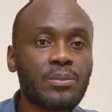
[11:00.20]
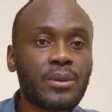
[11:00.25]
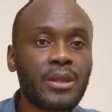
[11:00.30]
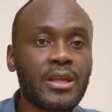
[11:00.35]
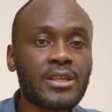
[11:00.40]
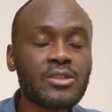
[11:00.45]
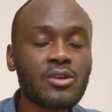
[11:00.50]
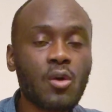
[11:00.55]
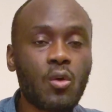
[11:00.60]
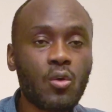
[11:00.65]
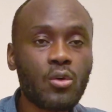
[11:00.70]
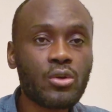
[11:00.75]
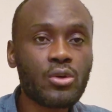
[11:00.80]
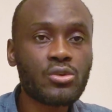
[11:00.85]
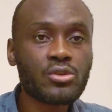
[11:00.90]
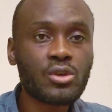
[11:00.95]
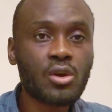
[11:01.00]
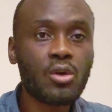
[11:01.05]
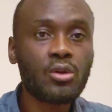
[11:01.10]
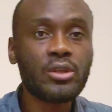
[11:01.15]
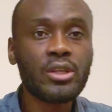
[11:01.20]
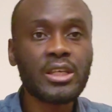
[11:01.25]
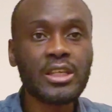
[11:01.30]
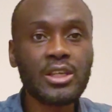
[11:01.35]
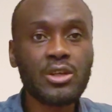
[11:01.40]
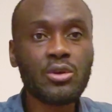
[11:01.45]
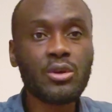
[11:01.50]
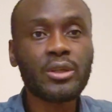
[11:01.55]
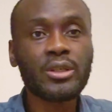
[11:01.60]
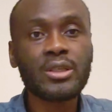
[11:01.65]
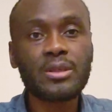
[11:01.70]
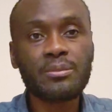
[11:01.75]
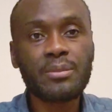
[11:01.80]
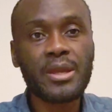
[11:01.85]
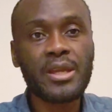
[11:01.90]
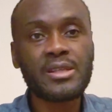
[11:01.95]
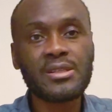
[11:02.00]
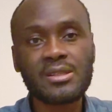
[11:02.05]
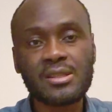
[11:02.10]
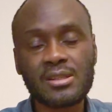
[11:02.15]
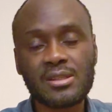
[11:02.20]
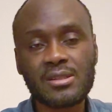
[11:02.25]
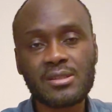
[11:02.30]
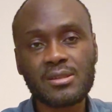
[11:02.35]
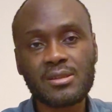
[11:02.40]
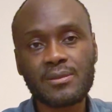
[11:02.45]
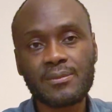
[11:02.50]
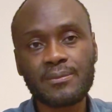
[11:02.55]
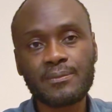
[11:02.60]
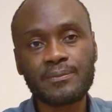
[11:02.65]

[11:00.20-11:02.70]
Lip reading: place orders on a yearly basis.